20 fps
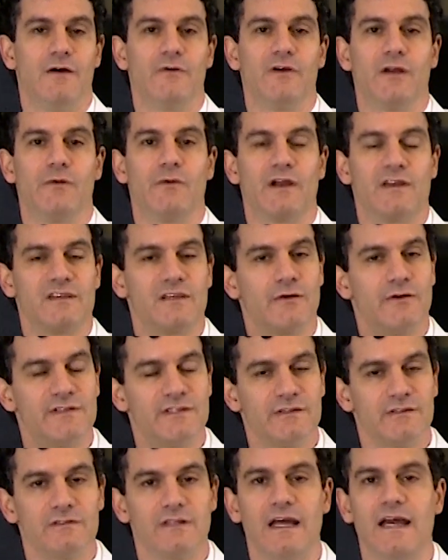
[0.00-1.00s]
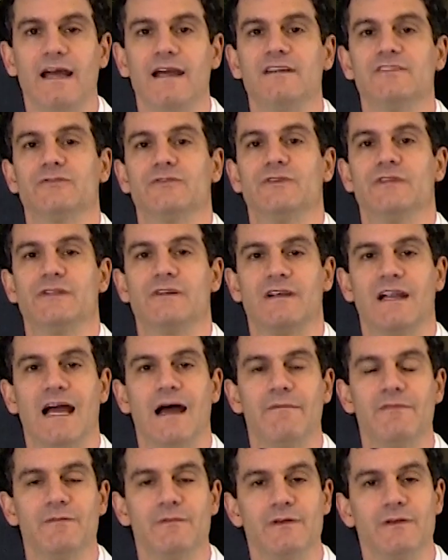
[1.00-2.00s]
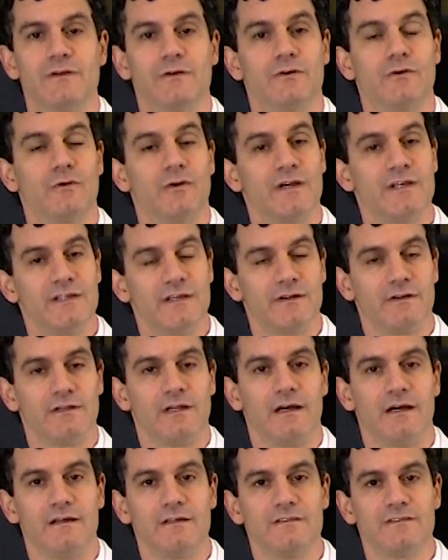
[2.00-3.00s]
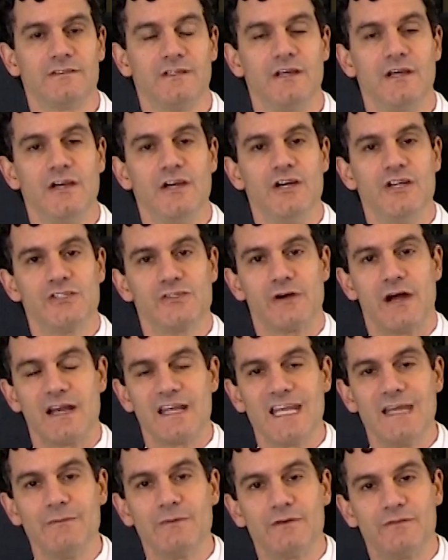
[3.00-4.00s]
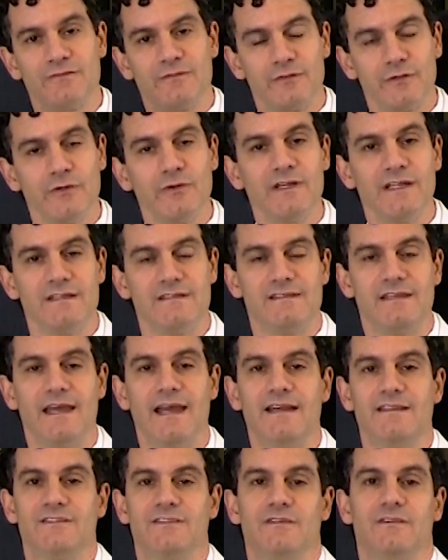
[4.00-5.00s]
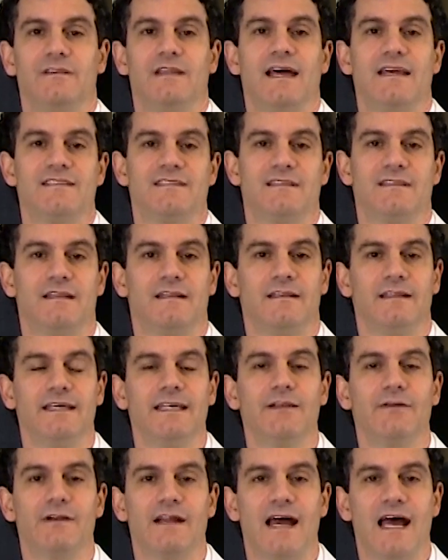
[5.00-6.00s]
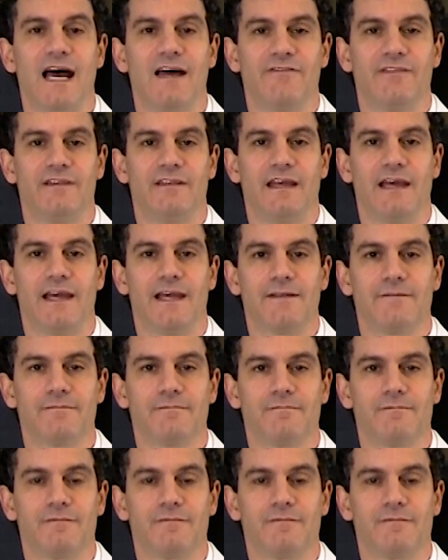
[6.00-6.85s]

We don't want it to go into your legs or into your abdomen or into your lungs. Try to keep your fluid intake to less than a liter and a half a day.